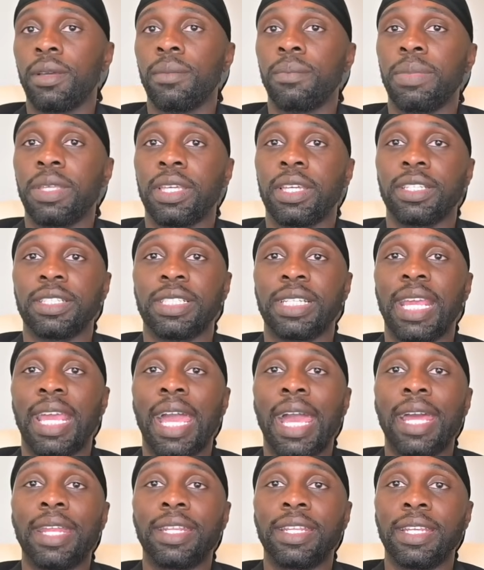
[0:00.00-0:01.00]
because they
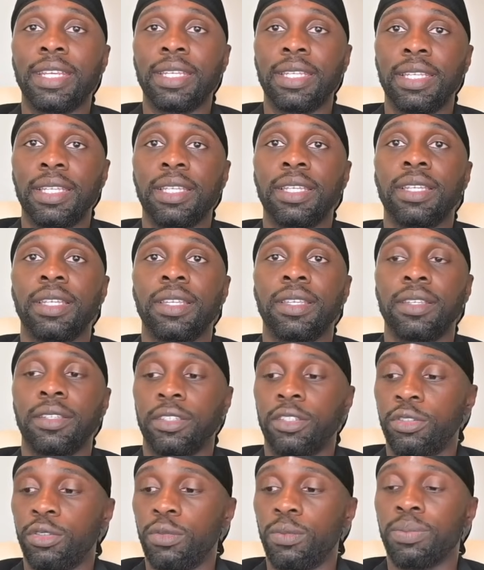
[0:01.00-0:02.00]
had the need
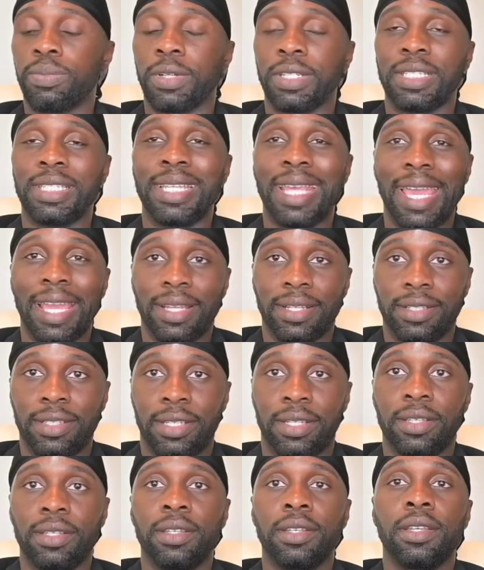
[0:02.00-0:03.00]
to
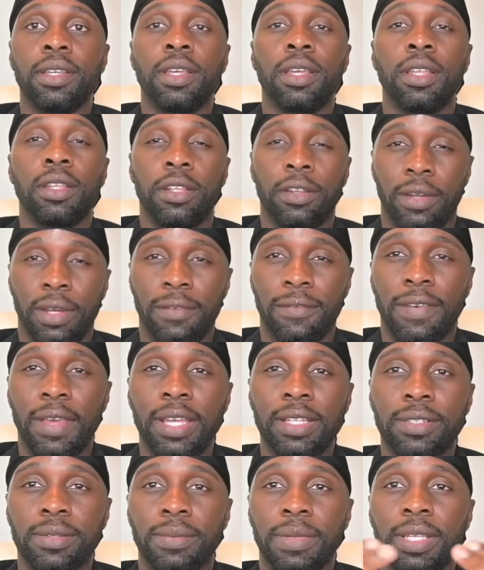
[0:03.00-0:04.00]
protect their
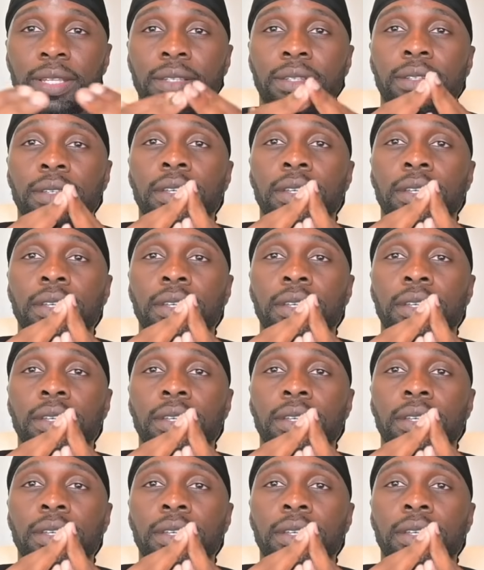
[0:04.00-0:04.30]
investment.